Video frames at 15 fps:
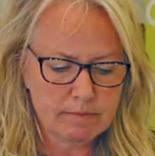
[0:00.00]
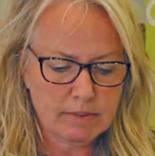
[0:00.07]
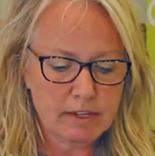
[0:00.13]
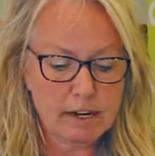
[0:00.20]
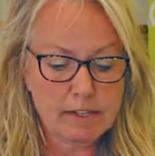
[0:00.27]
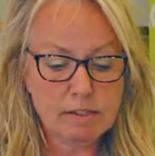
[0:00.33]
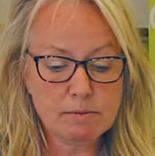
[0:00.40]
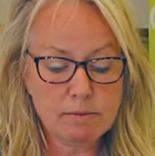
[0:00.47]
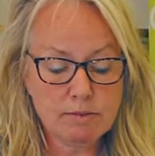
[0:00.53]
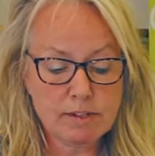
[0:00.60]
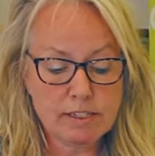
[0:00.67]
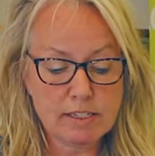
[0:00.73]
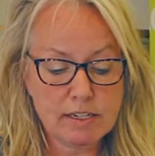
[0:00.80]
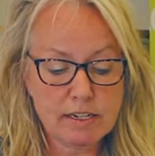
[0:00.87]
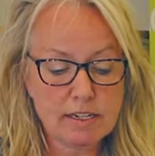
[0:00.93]
The letter was
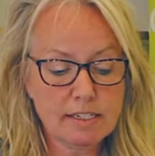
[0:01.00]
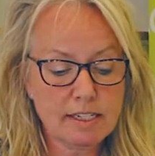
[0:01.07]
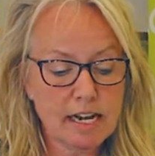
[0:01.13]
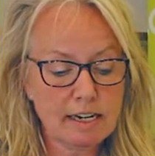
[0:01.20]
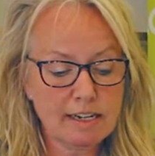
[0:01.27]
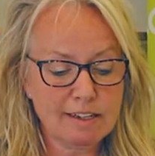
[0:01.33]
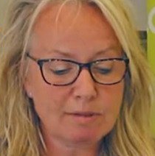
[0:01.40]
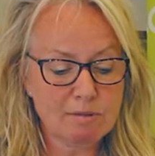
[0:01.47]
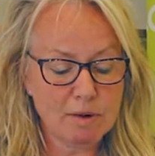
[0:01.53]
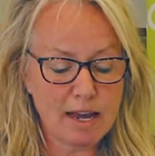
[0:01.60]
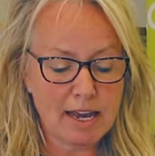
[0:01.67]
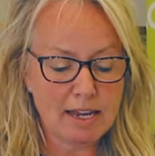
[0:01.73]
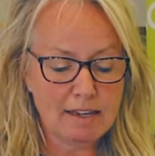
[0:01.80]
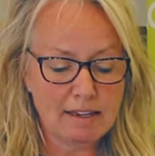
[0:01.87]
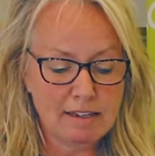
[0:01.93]
written in a delicate
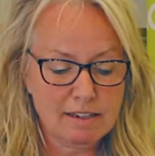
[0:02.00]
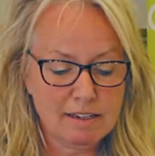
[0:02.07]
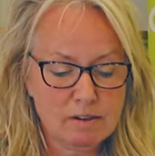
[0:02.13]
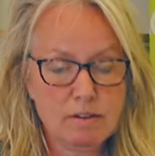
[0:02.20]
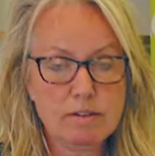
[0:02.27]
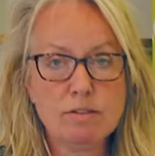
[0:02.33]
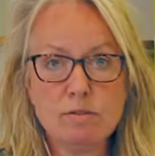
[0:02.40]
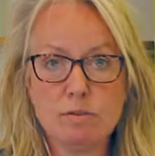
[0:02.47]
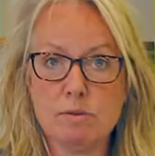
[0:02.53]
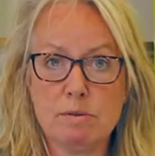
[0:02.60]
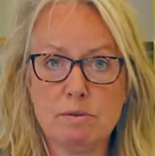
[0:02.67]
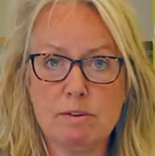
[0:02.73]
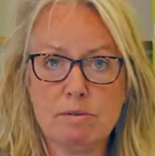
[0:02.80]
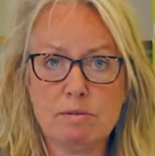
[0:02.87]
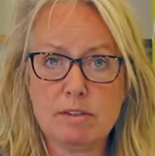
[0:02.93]
way, so I thought we
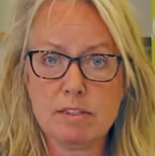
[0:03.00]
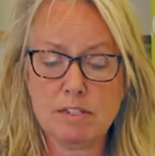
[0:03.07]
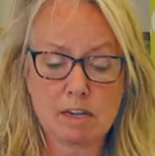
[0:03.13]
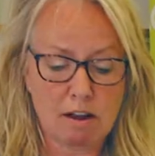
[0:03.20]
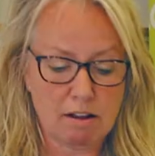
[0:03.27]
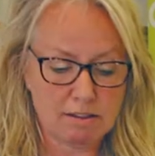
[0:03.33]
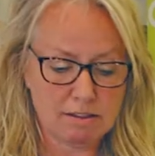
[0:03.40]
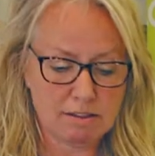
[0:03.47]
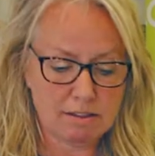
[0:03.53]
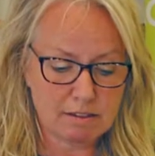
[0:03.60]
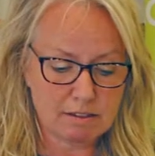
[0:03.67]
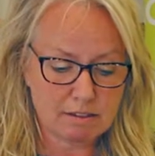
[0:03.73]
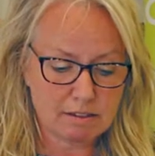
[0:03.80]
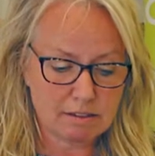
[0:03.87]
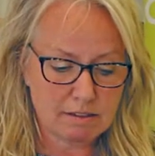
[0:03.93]
were in with a chance.